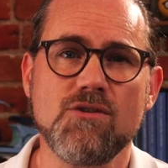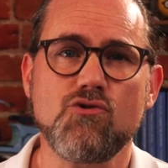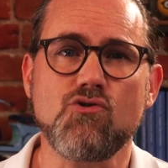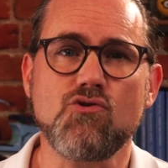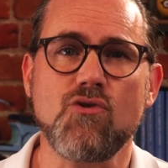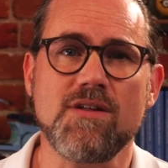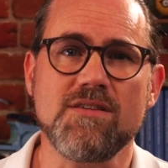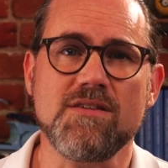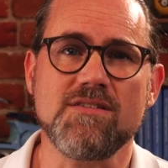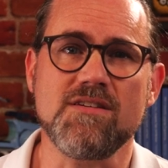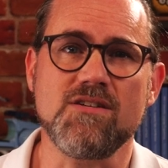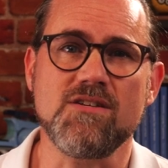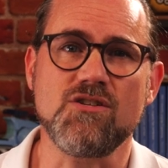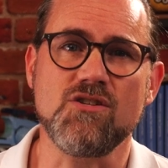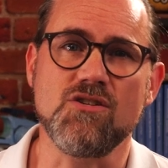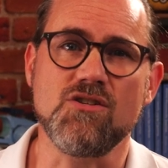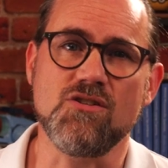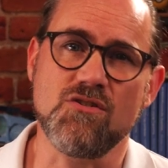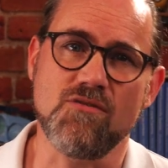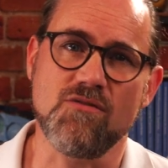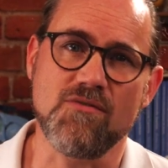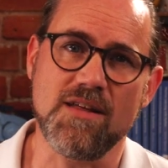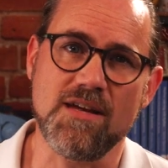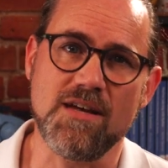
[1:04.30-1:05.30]
the transistors
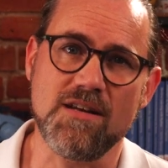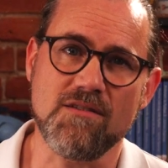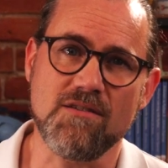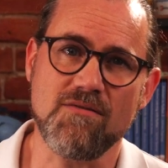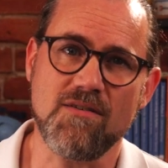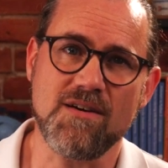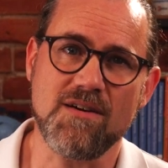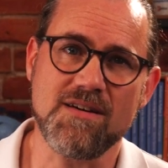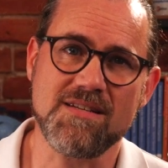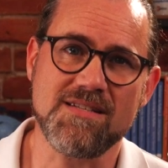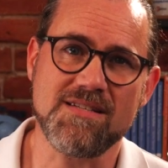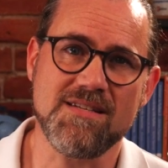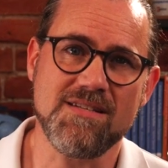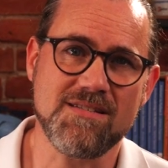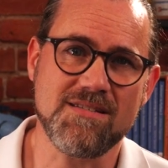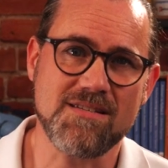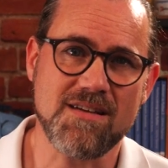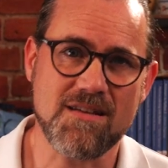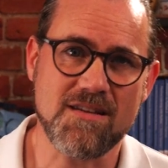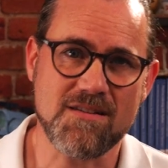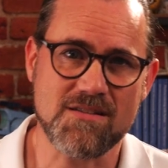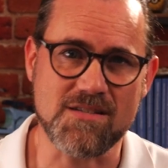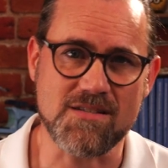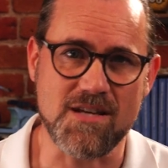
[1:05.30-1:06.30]
of their devices
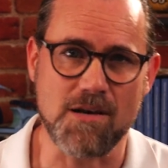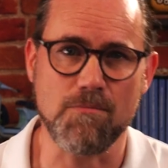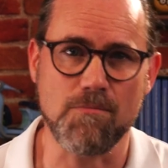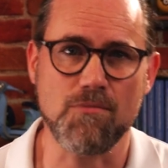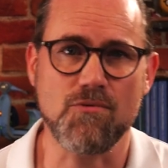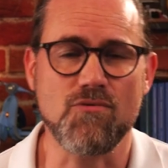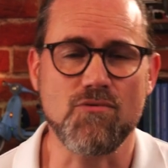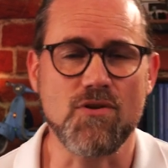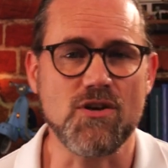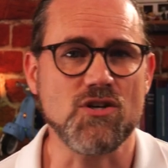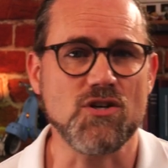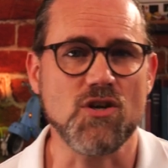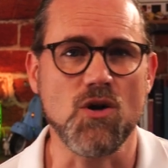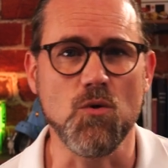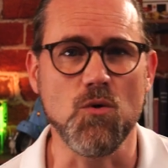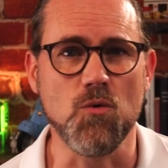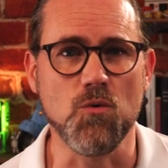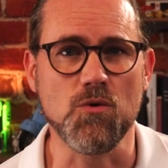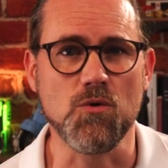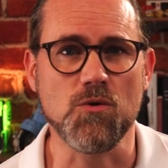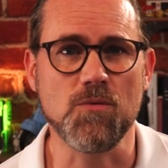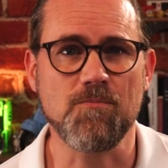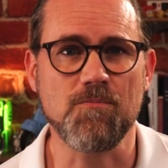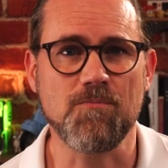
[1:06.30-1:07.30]

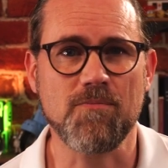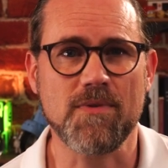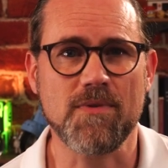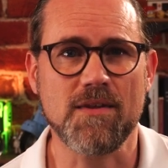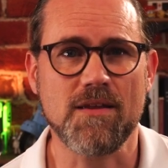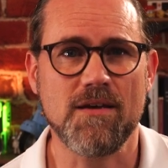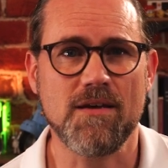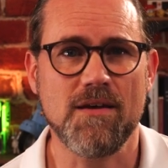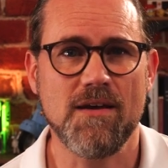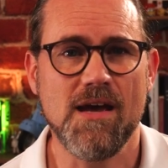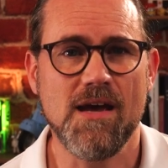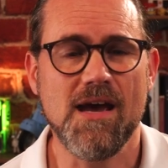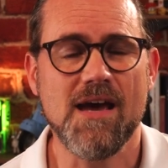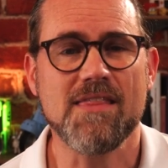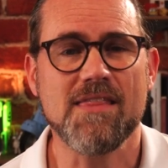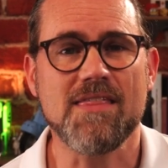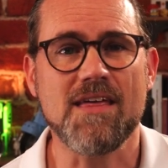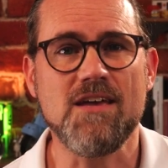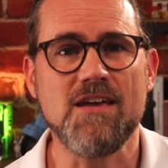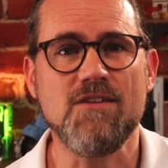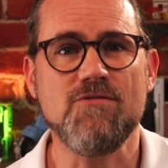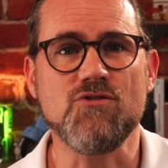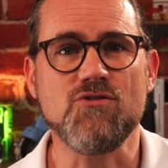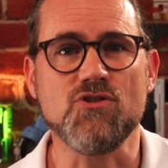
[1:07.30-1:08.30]
sub-threshold.
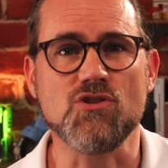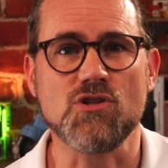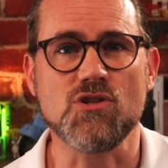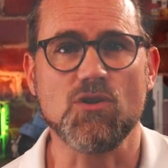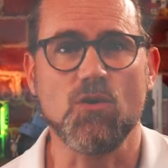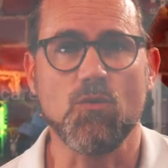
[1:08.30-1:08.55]
They've just